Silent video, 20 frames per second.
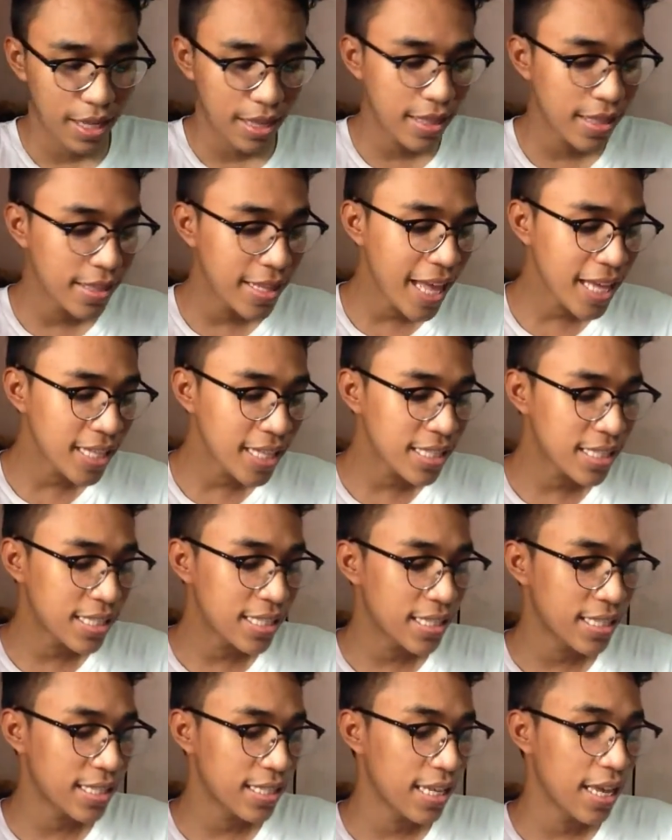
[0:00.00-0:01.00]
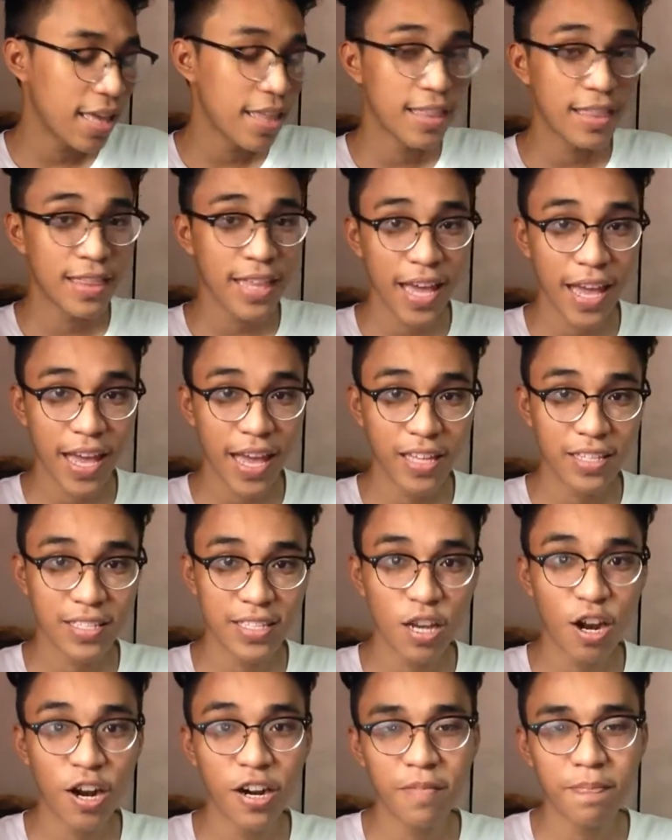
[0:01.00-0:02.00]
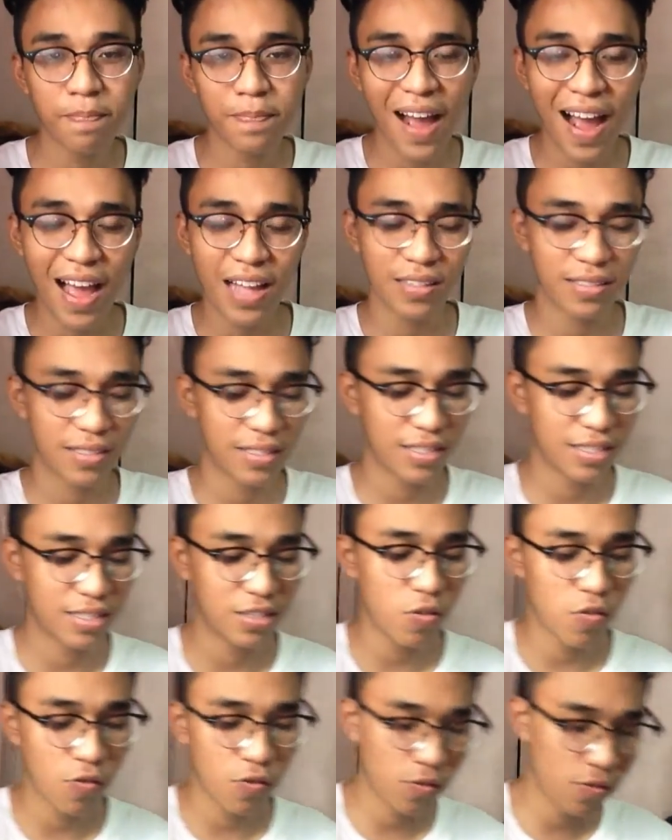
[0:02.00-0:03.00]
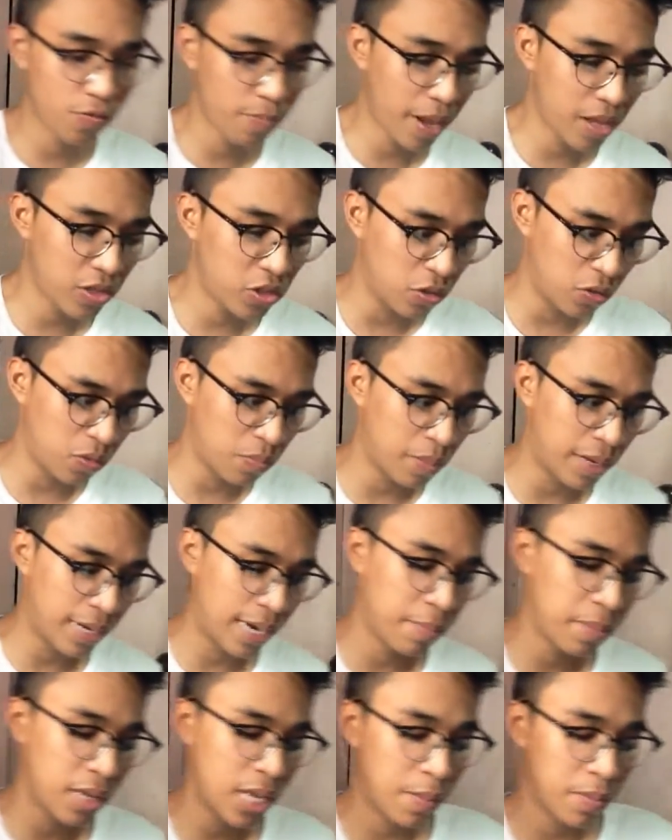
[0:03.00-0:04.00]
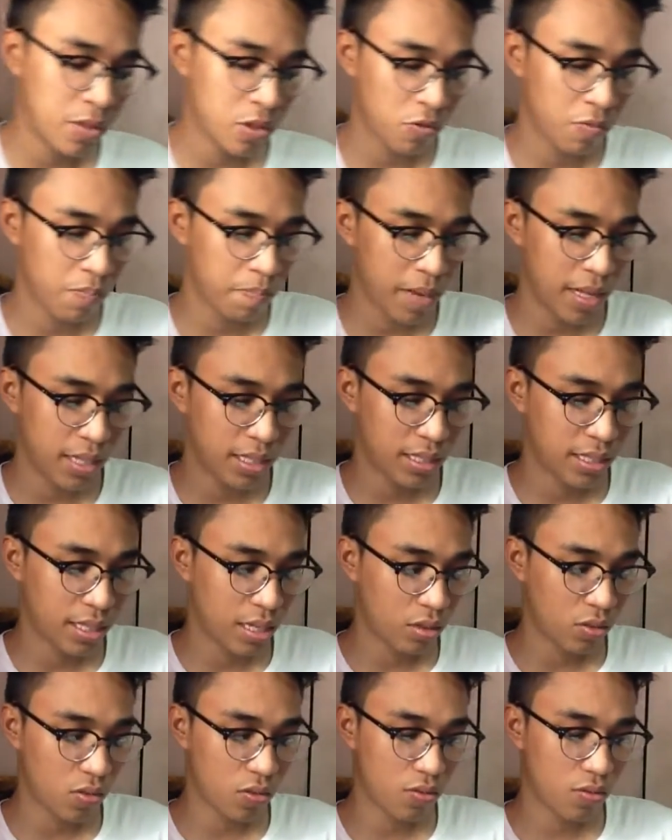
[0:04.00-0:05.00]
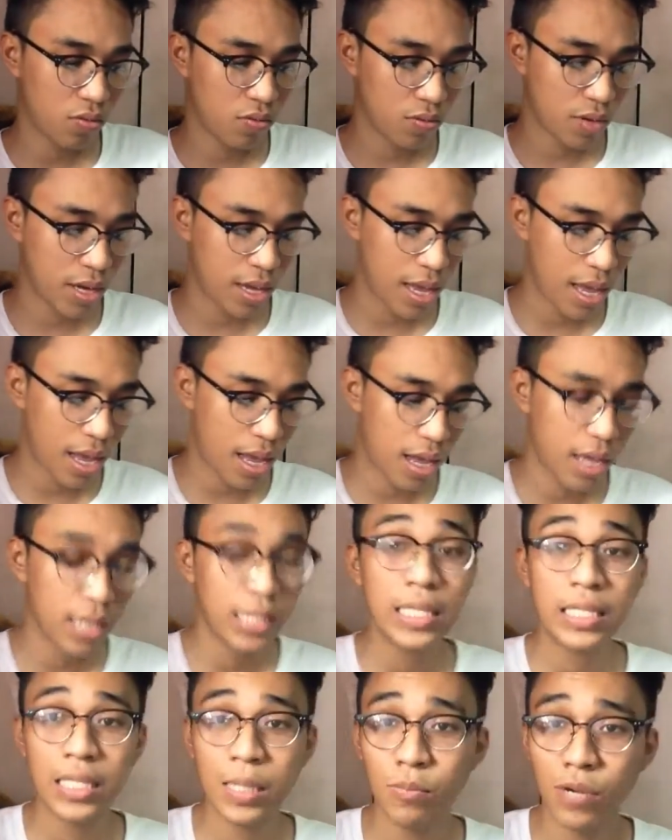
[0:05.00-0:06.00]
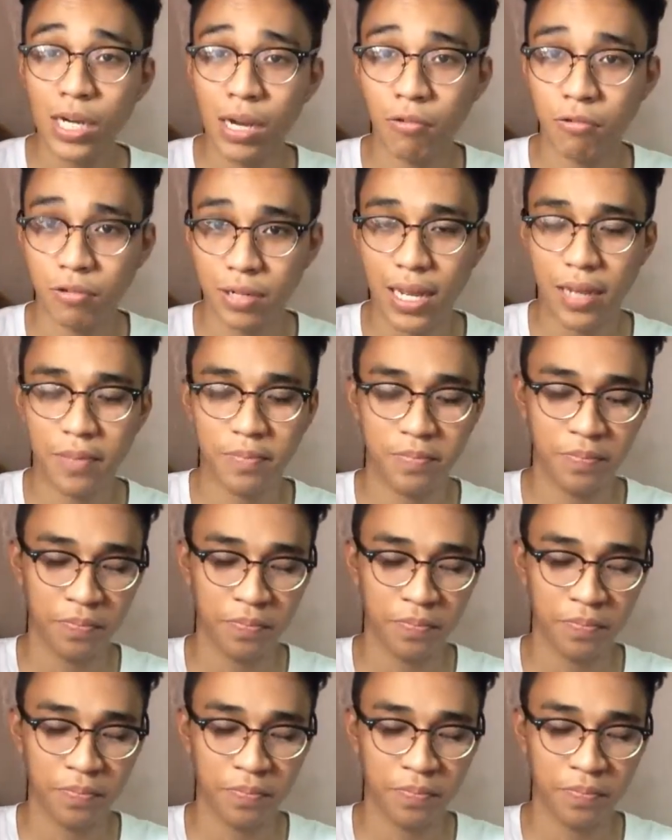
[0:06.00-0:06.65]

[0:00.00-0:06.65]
The next things are pants. So, medyo marami-rami itong pants na to. Kaya, sisimulan ko na.